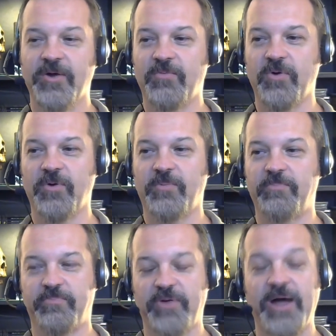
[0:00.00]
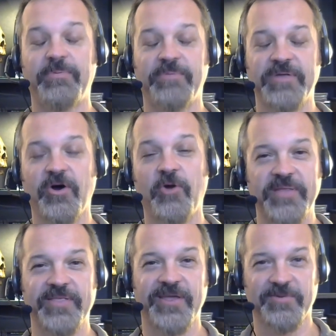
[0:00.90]
were probably
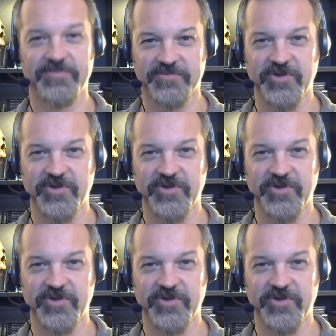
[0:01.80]
hoping that it